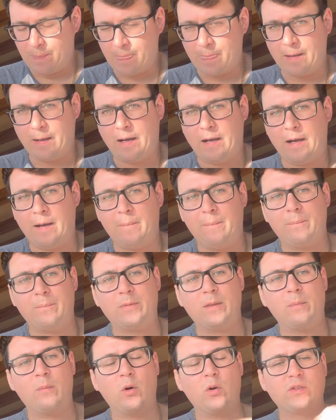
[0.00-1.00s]
um,
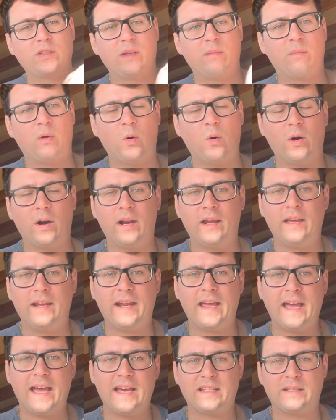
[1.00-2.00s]
the most important
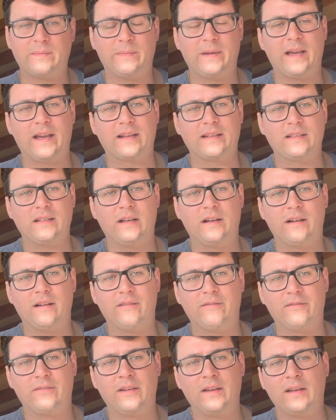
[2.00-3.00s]
aspect
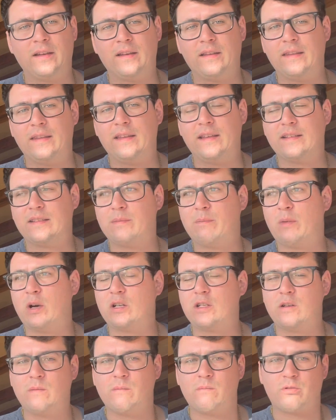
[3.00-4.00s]
of this
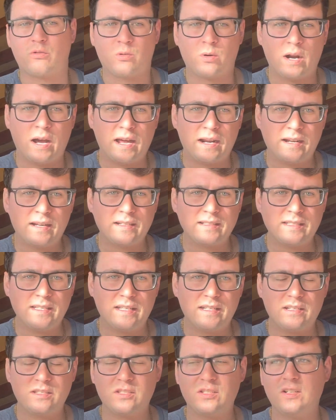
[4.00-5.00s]
mushroom product
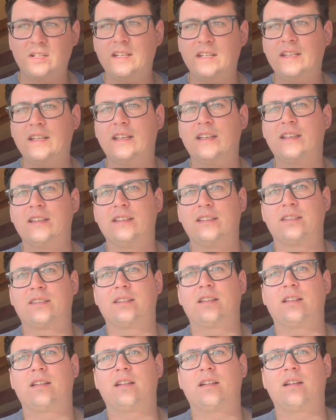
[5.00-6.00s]
industry is
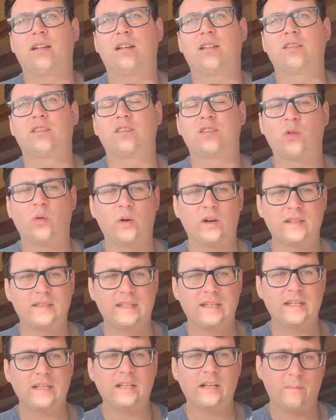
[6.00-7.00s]

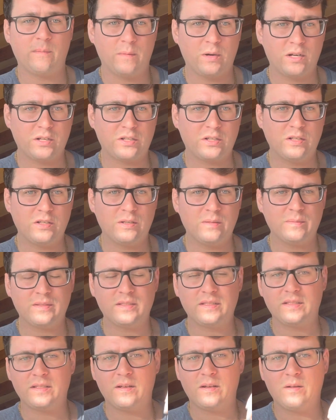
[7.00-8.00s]
sourcing your
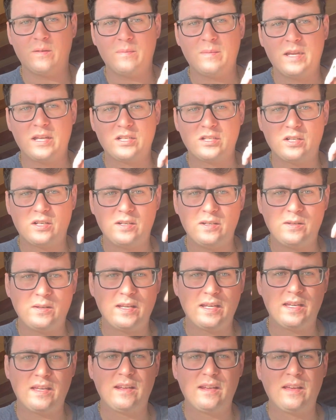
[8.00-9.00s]
mushrooms. So make sure you
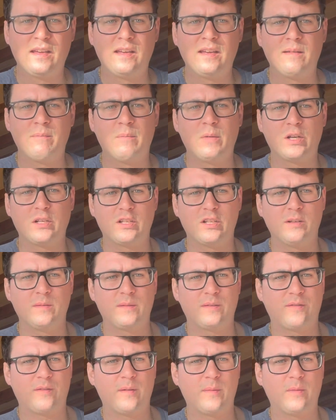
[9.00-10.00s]
get
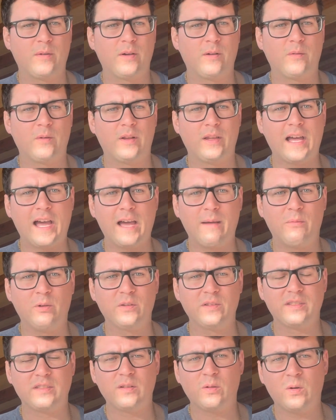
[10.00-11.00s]
mushrooms from a reliable
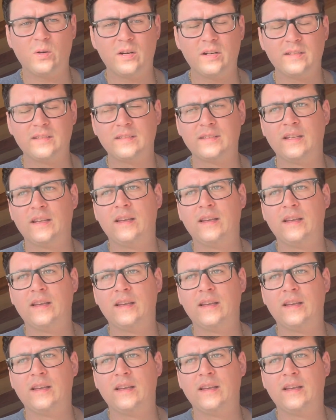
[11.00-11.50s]
source.